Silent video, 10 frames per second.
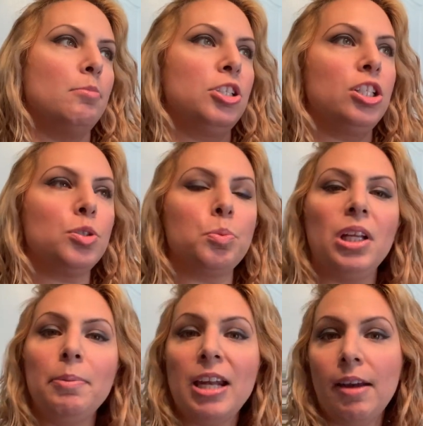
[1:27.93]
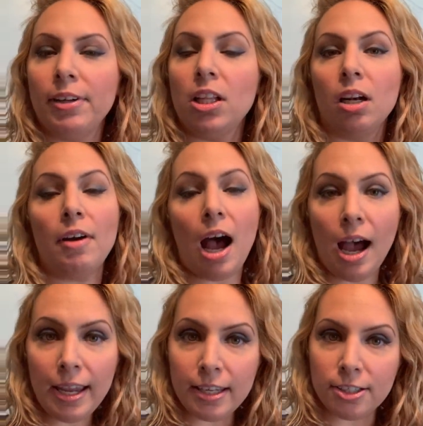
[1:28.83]
she's really been having a lot of
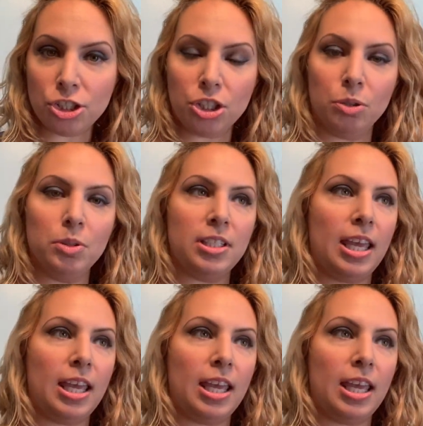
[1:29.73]
eye issues